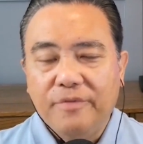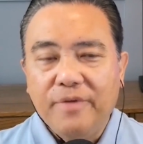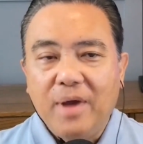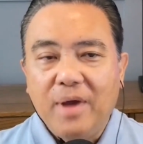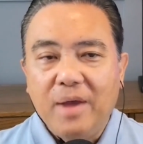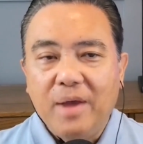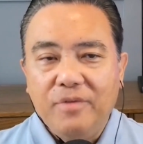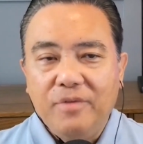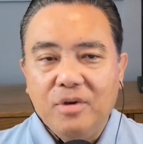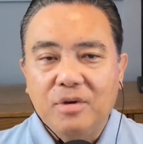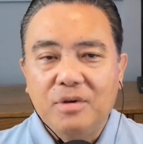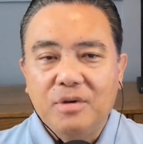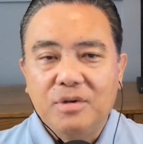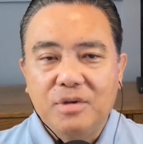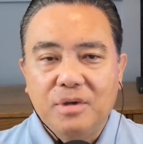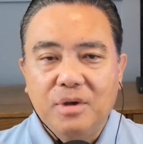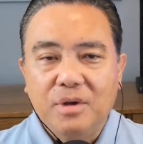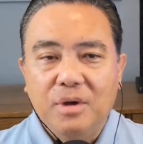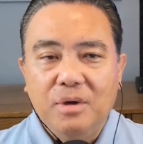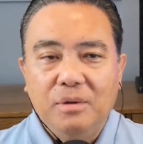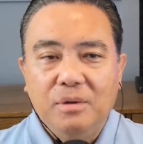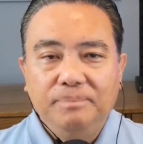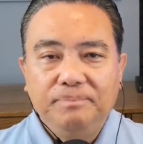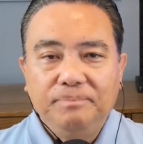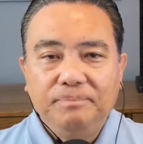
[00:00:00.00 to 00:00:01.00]
to 5 years
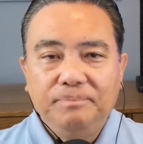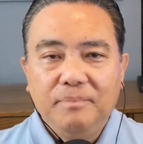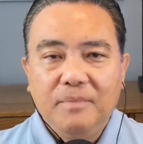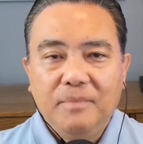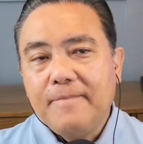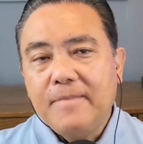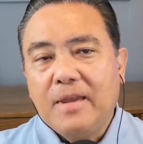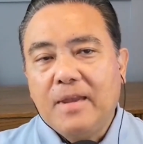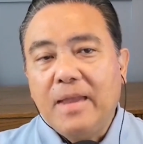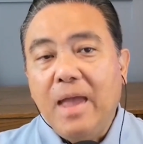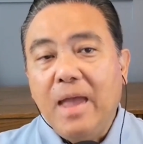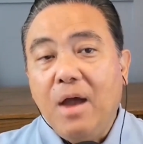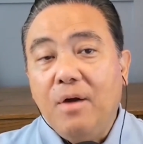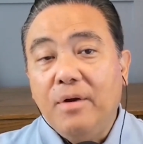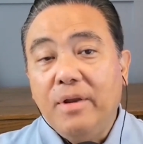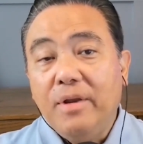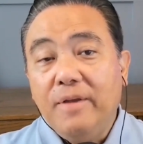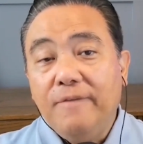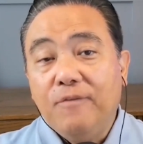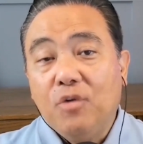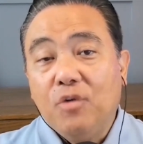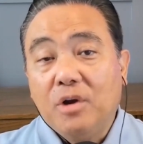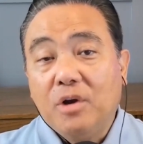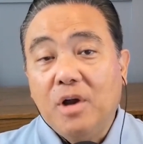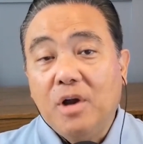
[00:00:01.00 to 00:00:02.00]
ago. Accounting
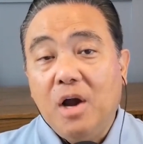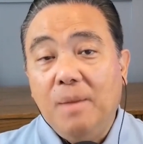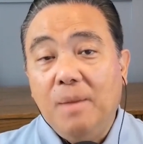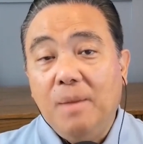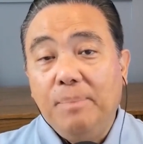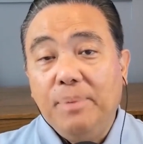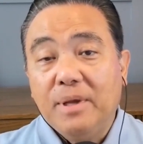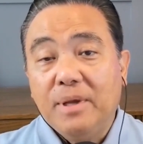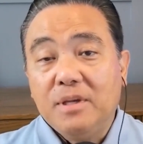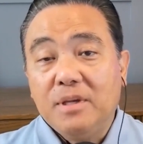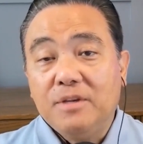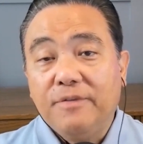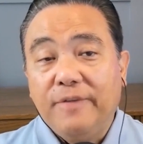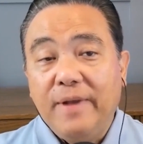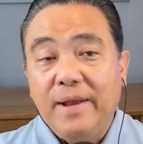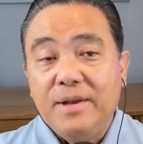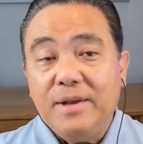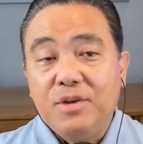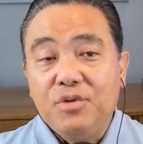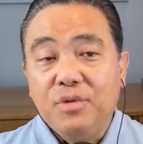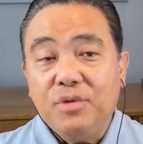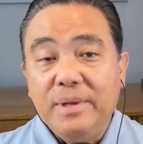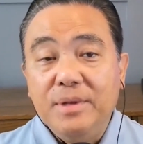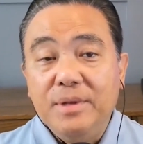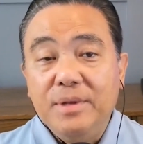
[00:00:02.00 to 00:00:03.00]
for complex
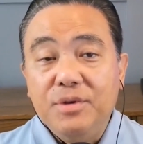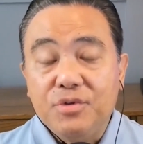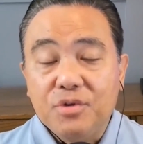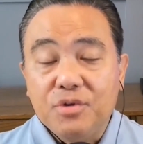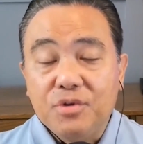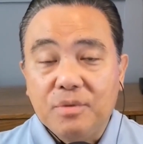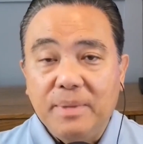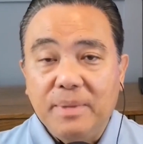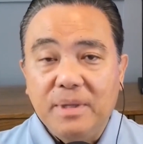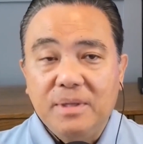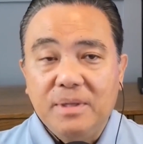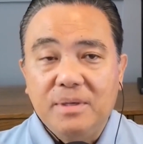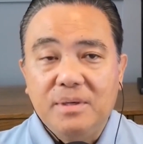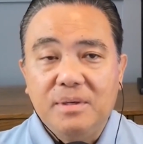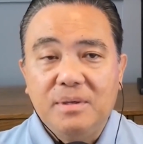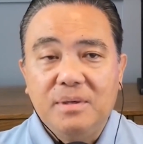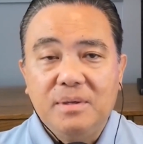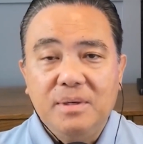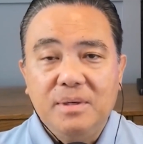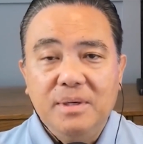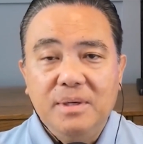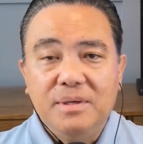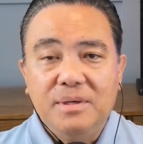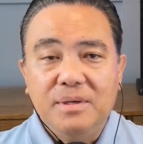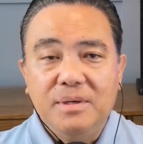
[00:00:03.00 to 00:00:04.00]
financial instruments
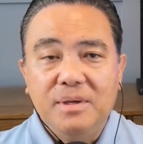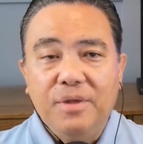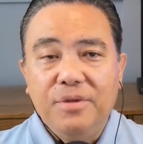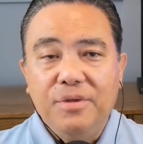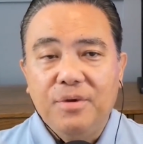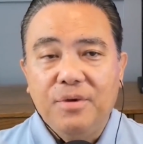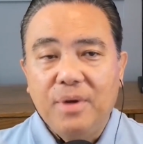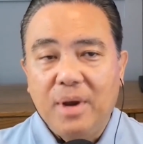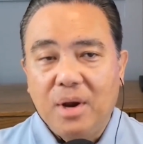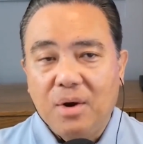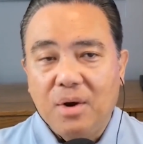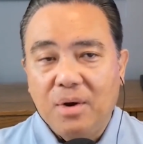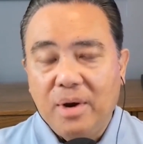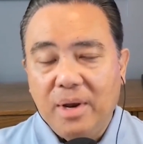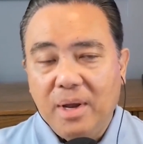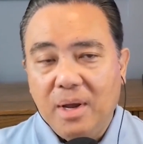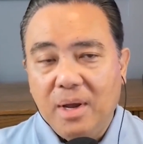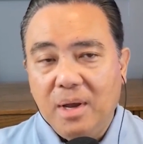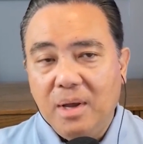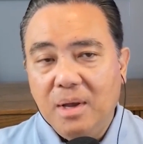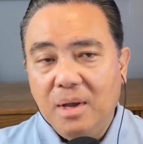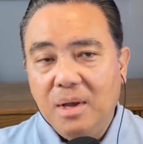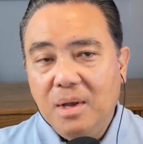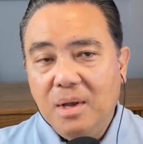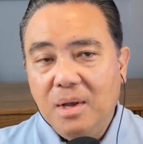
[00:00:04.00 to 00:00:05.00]
is another
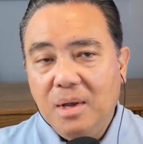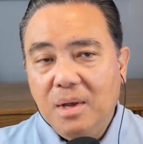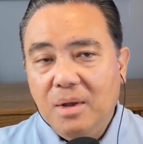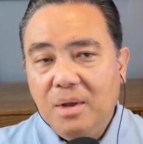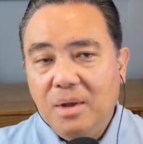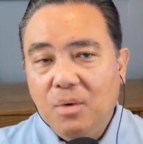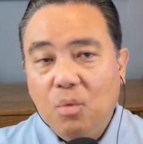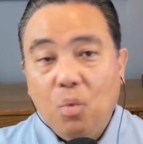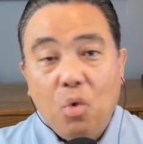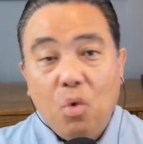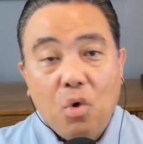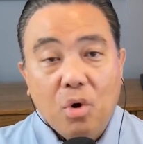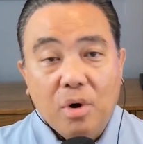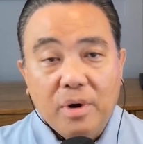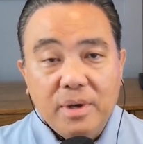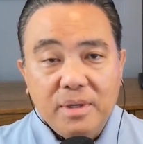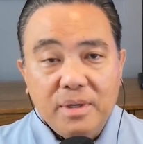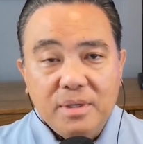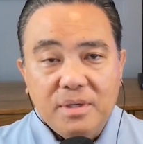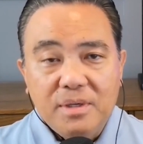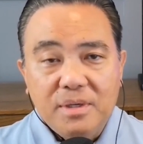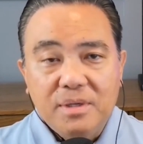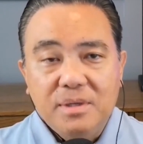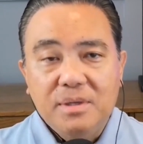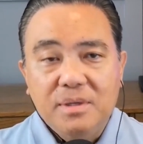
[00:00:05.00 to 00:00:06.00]
area.
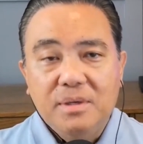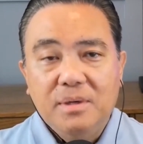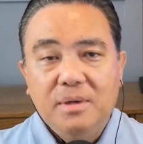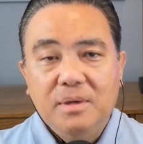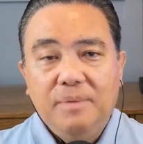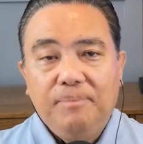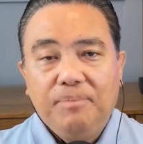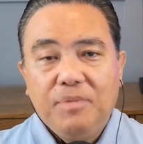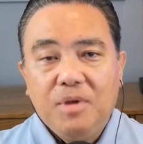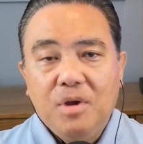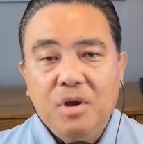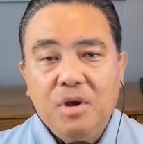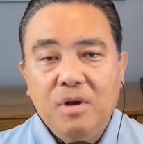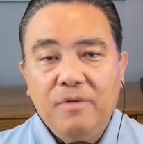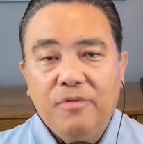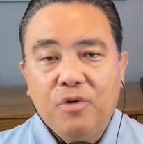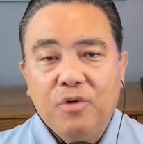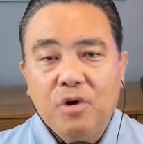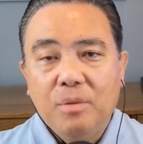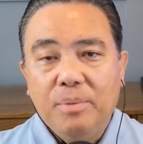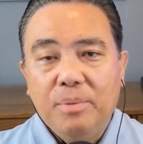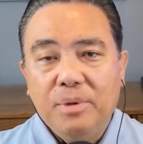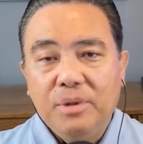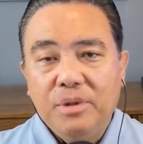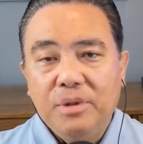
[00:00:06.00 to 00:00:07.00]
Warrants,
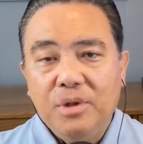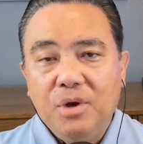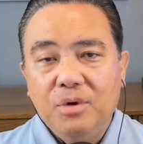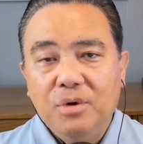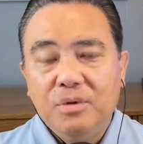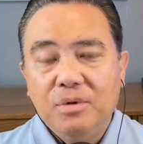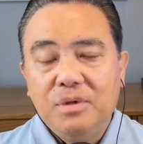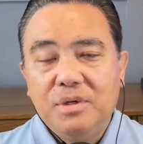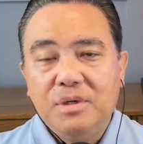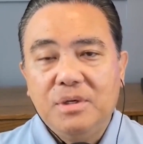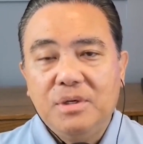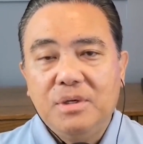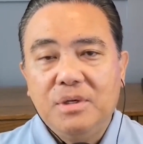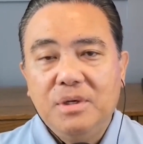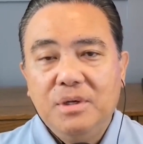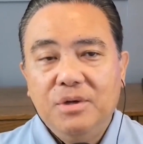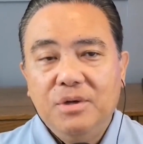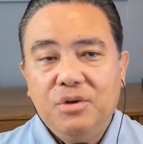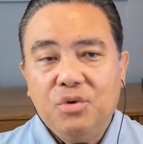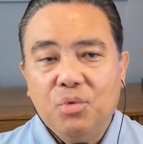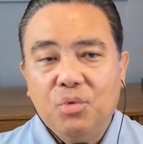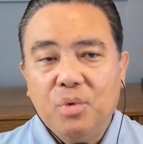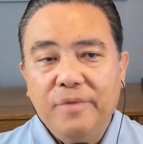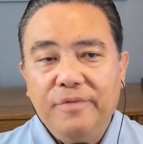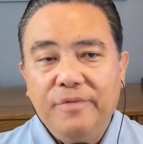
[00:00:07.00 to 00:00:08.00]
convertible notes,
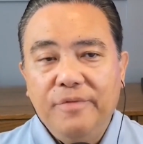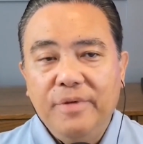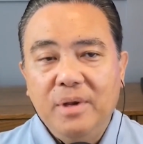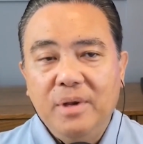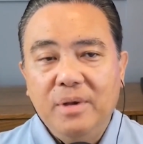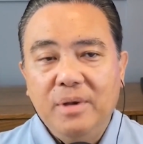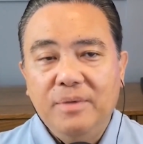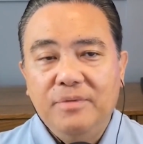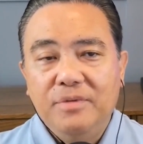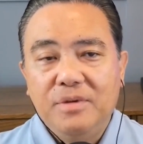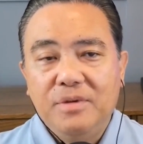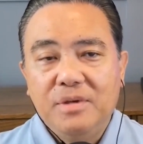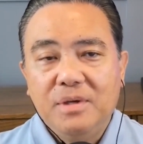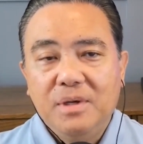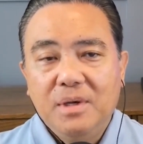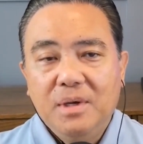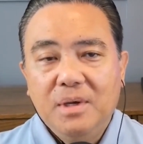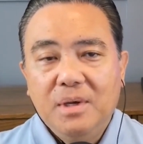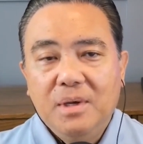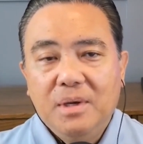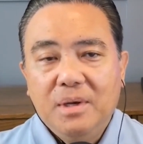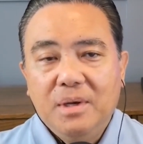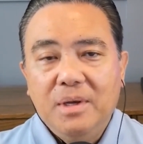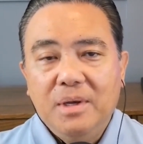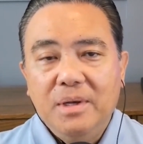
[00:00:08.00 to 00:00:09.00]
derivatives
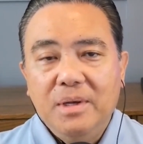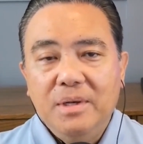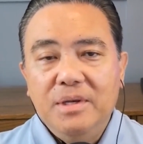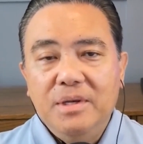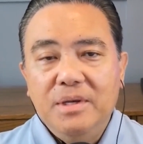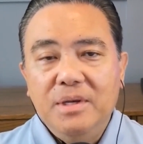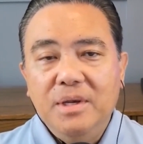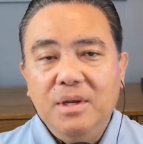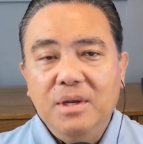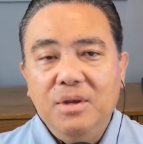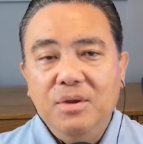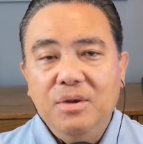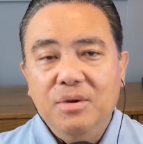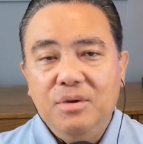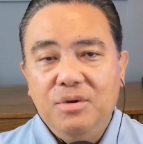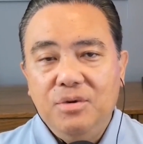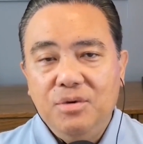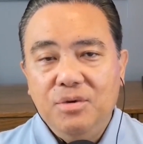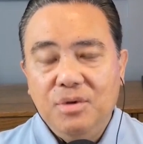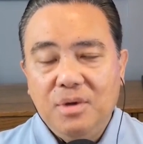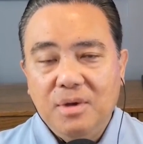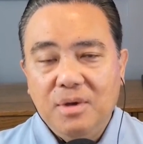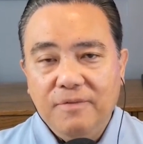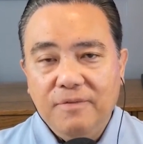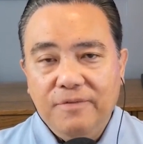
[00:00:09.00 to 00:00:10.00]
continue
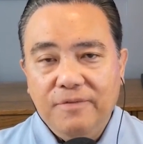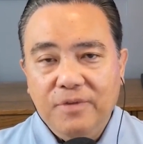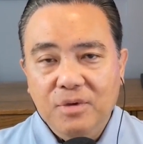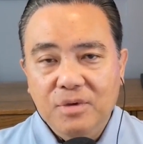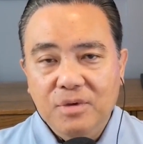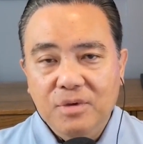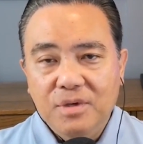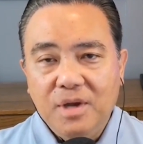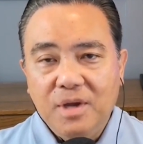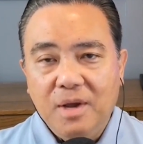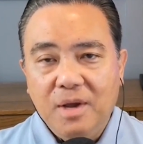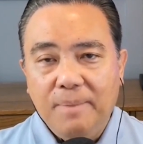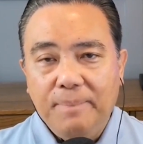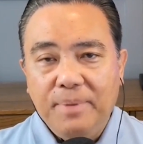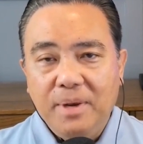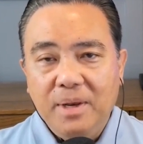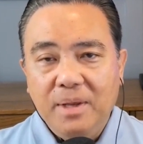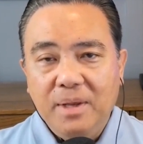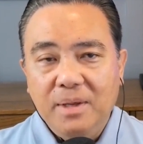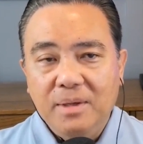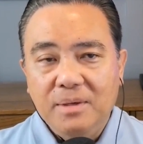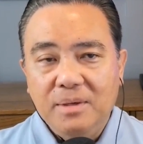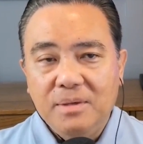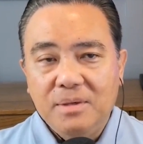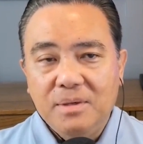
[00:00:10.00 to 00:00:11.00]
to confuse
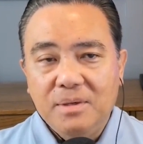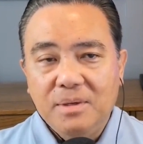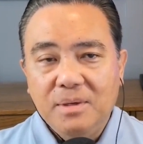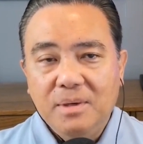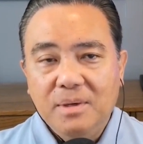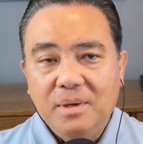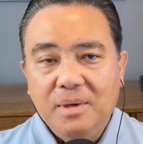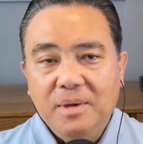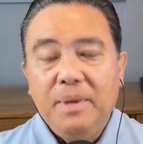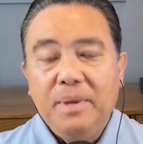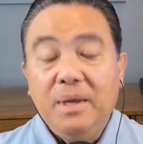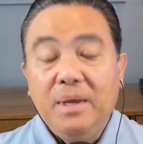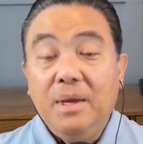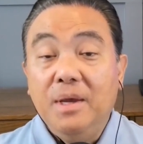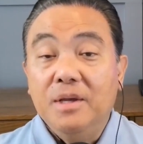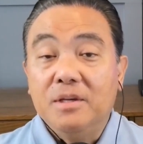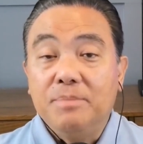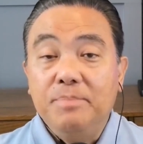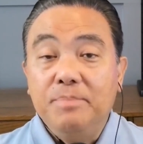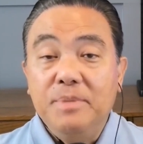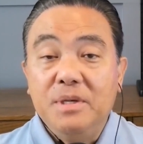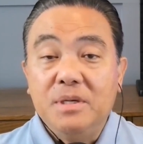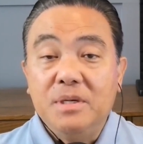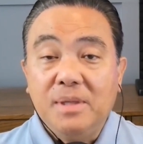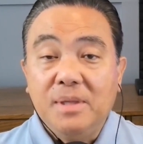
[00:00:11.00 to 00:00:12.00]
companies
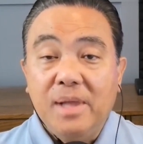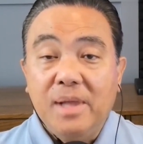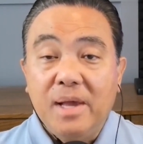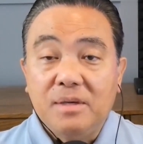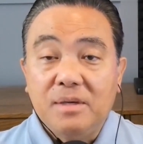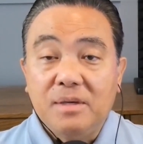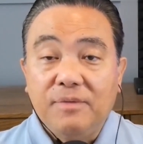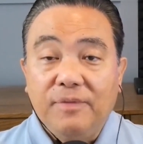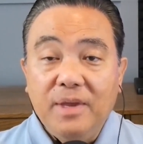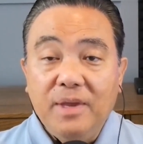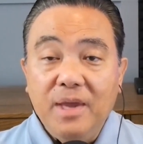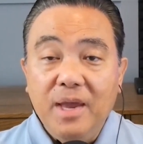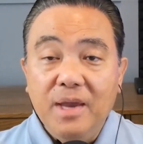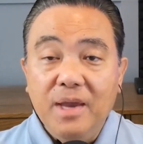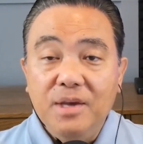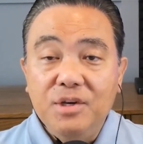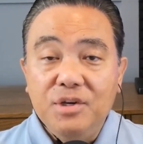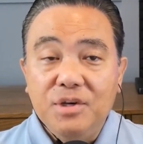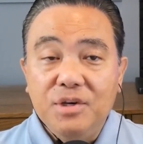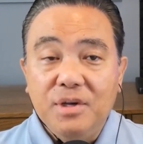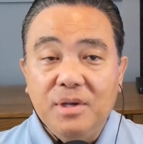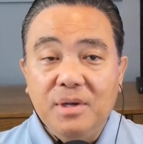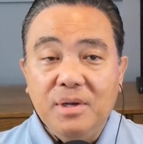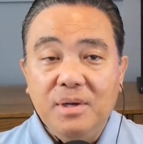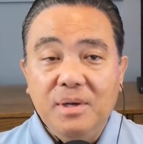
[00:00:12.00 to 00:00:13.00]
because
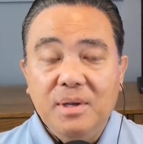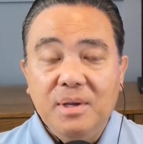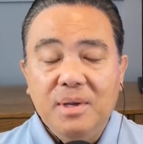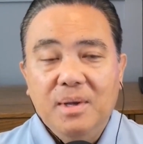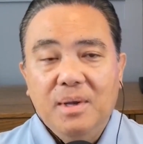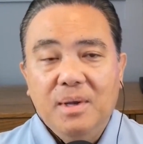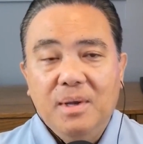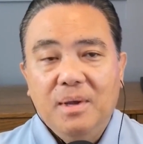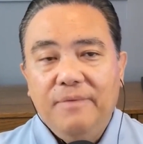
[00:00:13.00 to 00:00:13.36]
misclassification,